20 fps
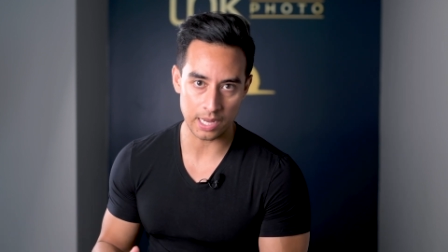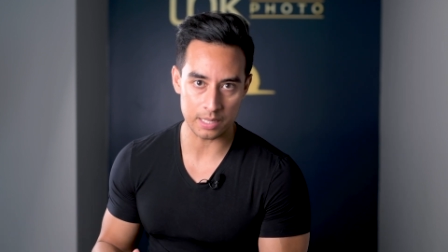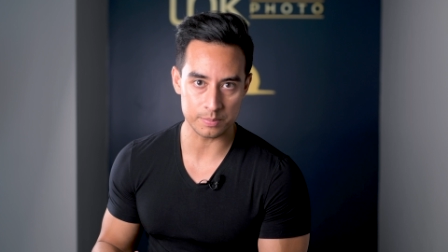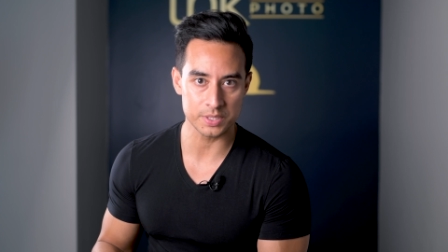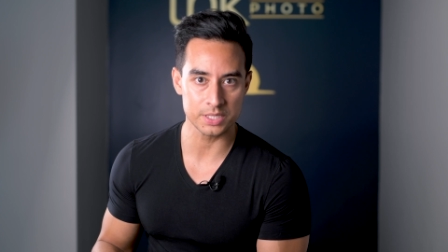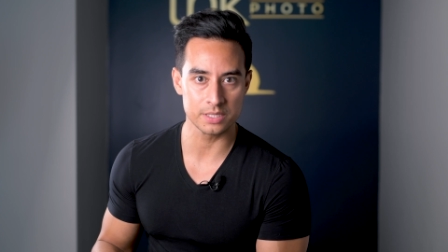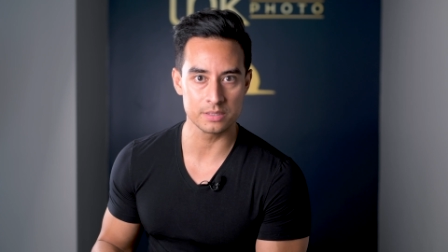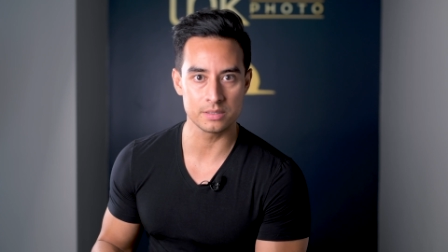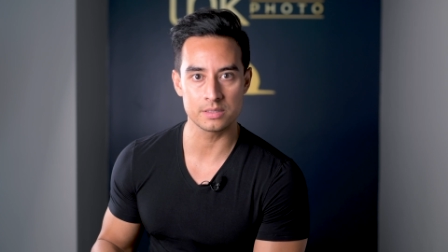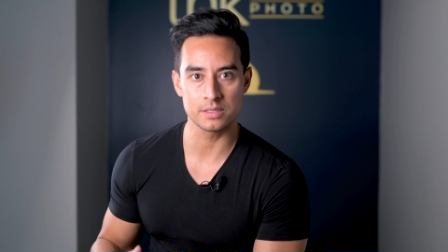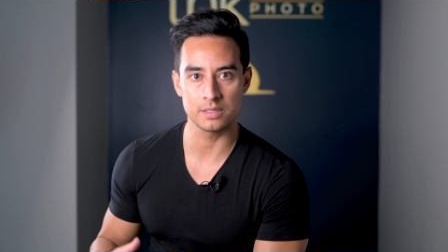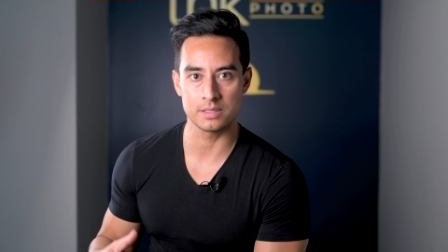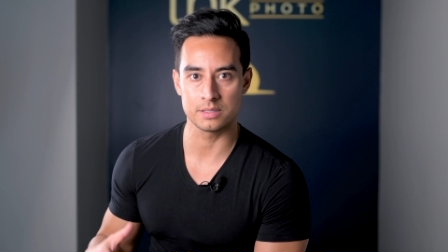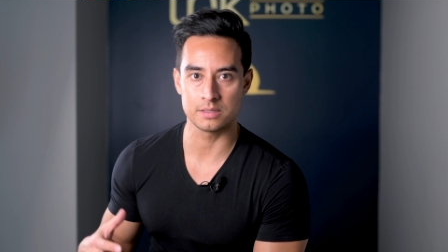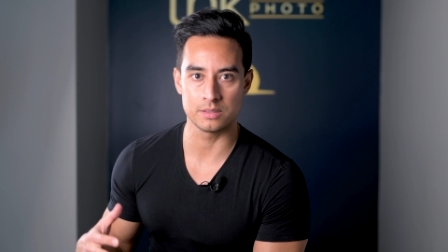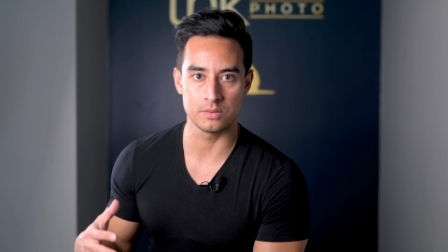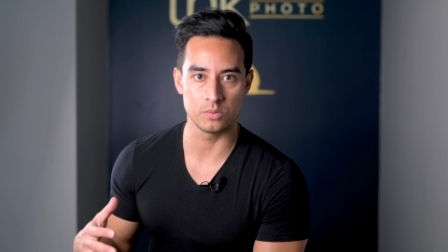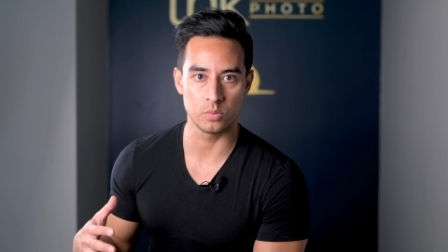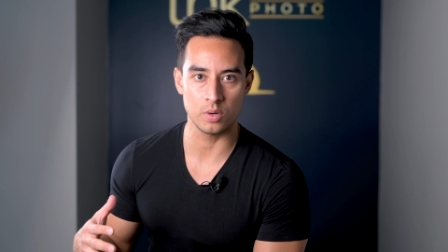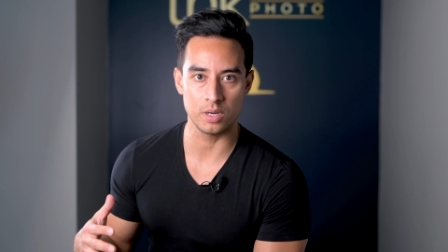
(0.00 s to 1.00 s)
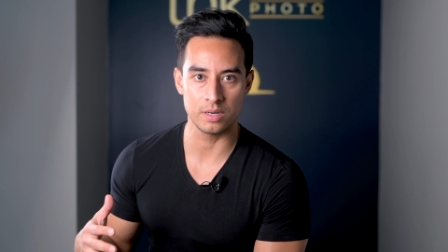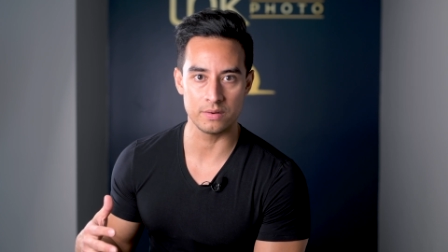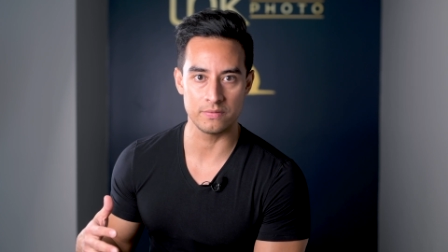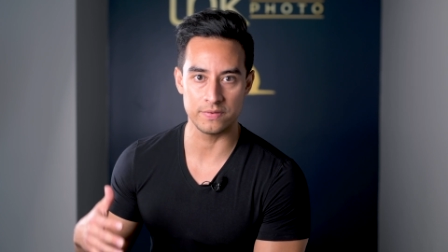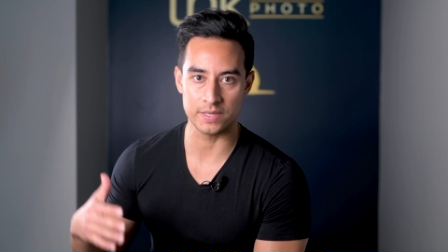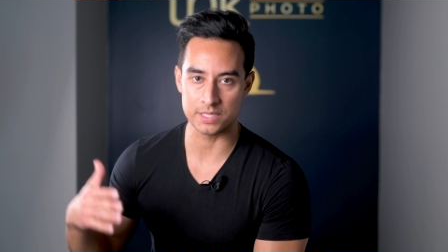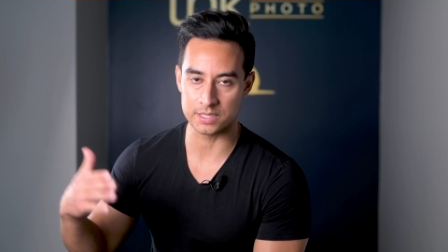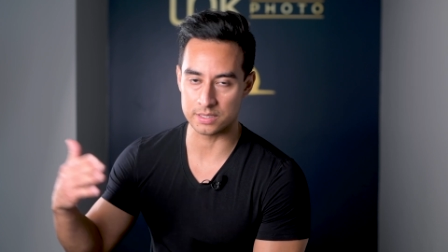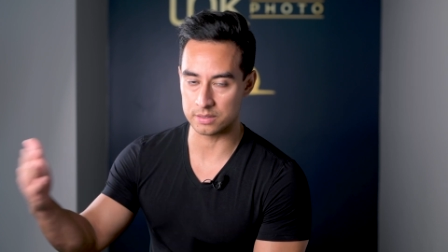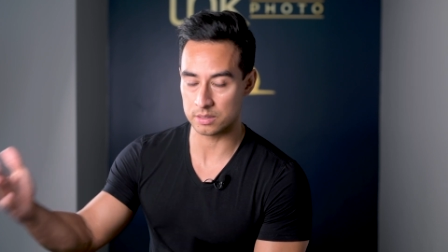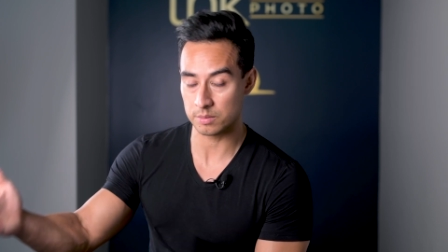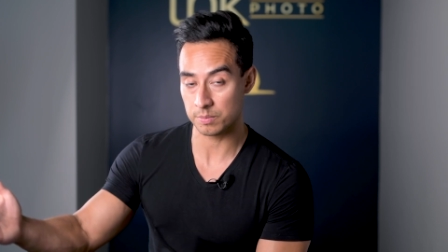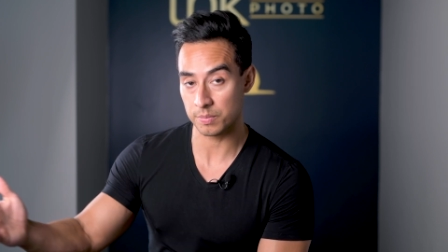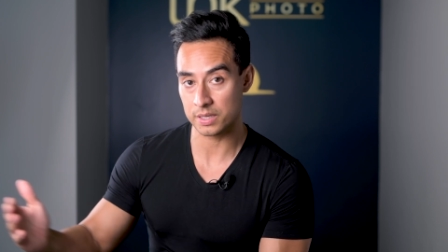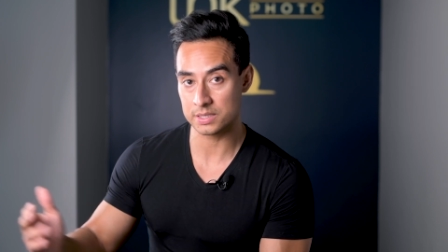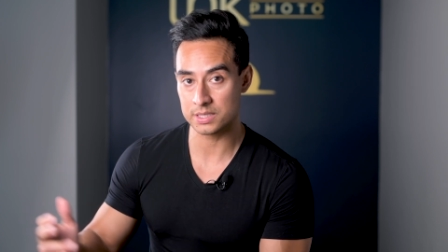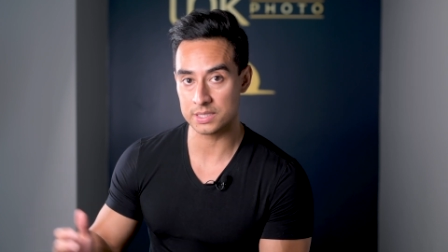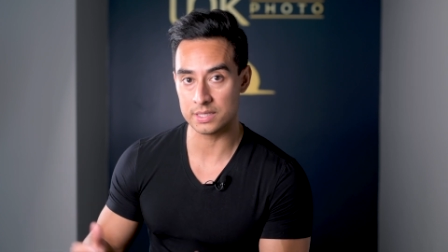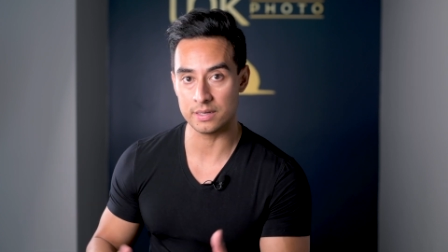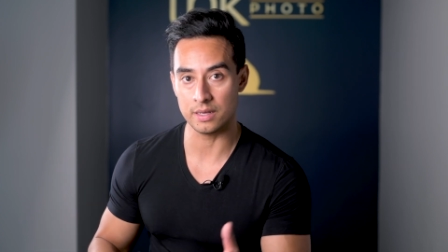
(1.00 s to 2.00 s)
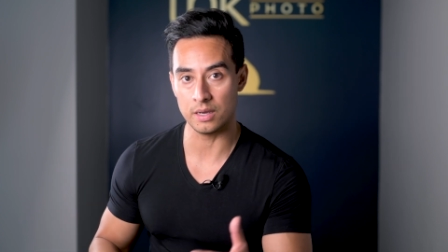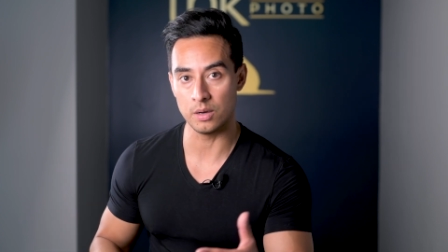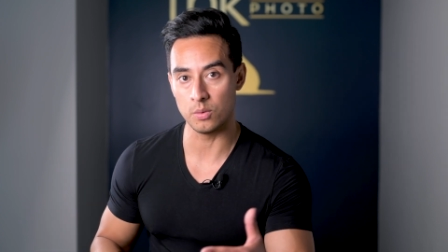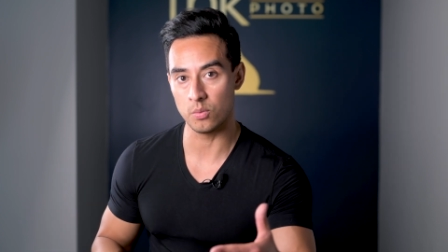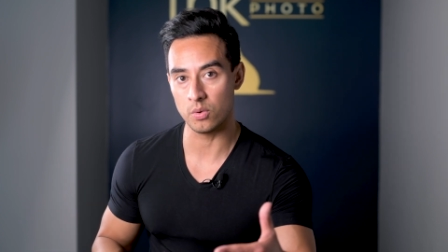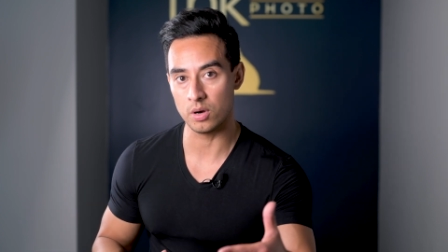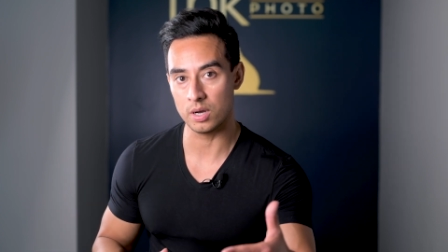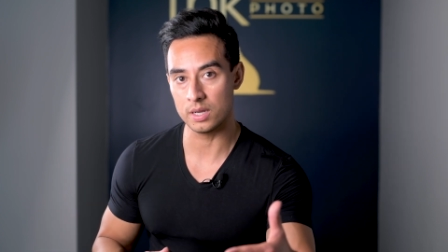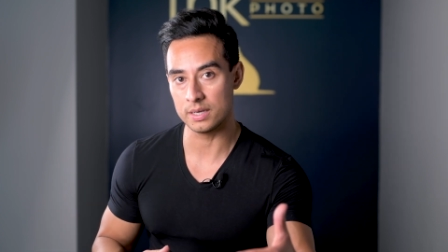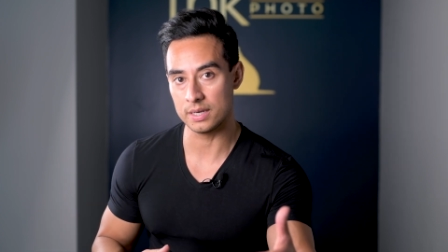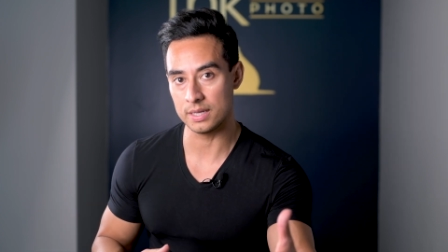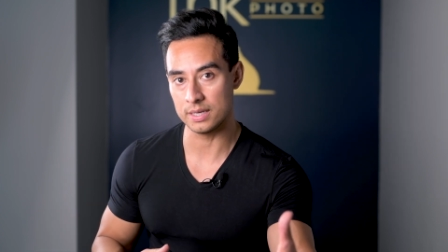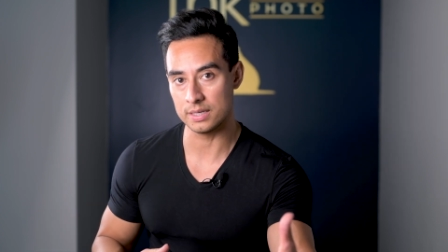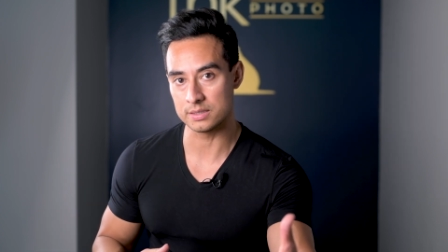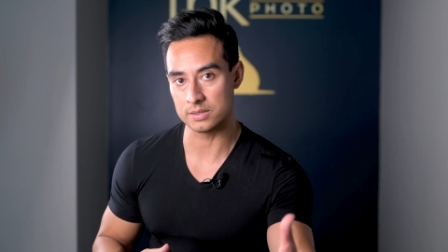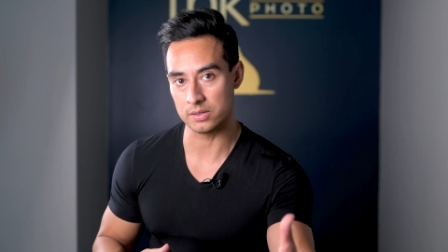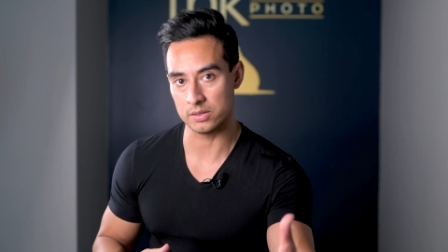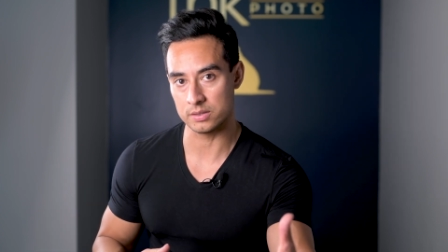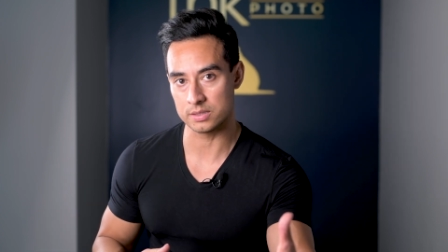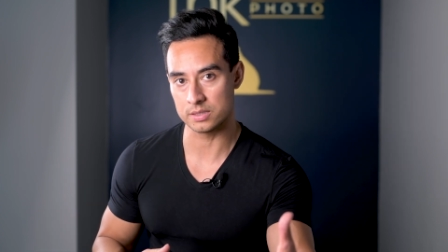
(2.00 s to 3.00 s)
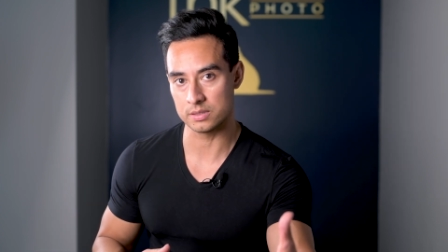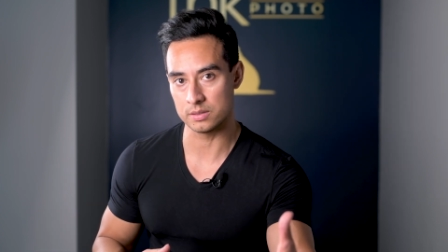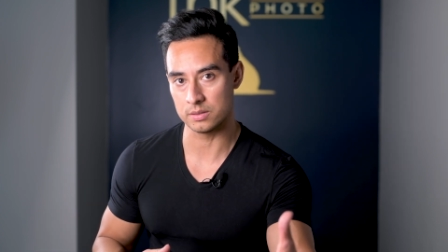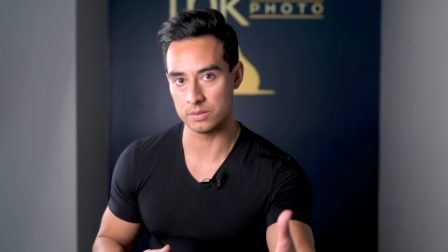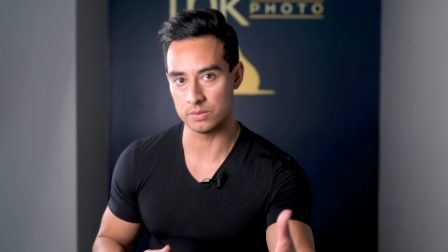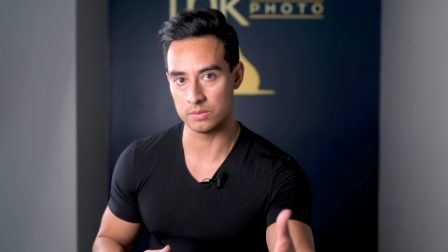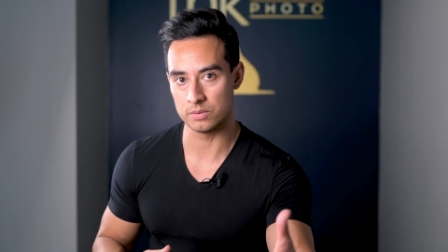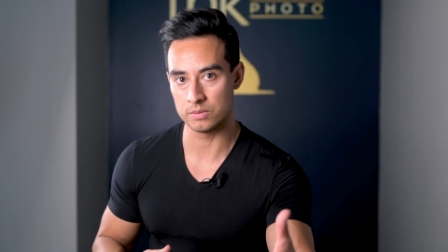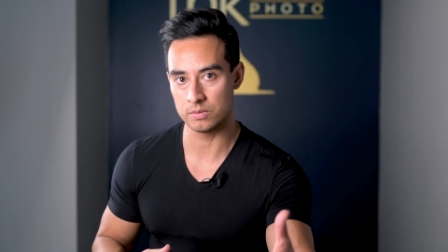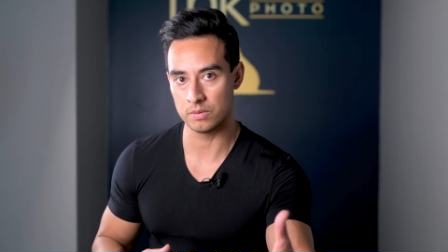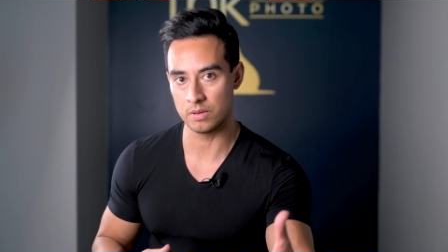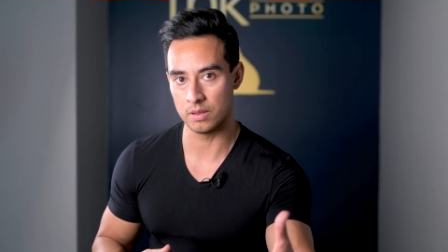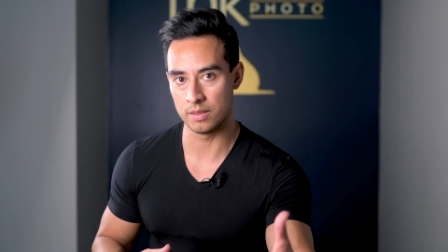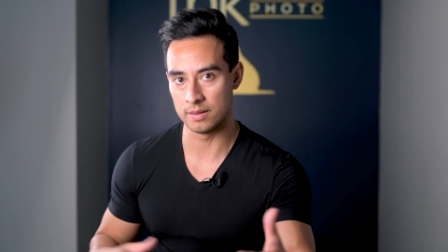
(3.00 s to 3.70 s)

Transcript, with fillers: options as to what fits in your budget and what is also